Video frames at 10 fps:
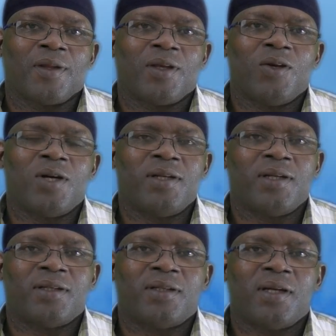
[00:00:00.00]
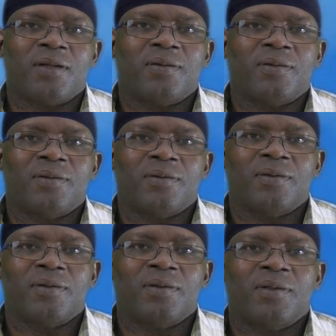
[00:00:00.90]
You understand?
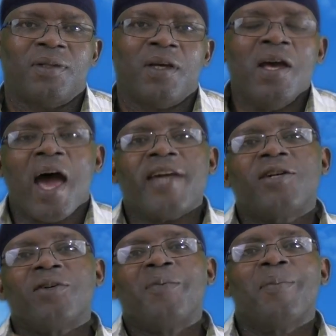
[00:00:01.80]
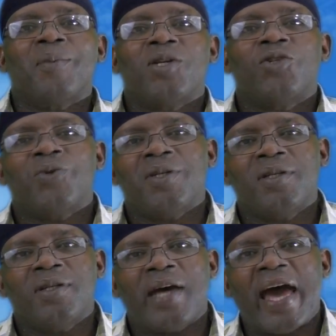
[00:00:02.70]
I could remember
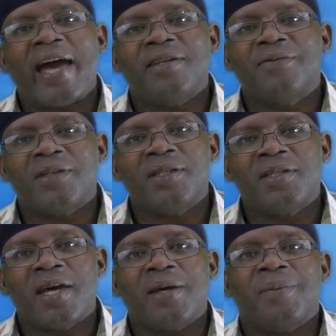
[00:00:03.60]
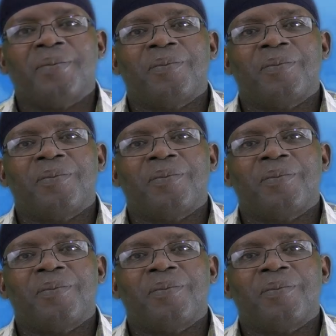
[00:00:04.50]
during Ivan time,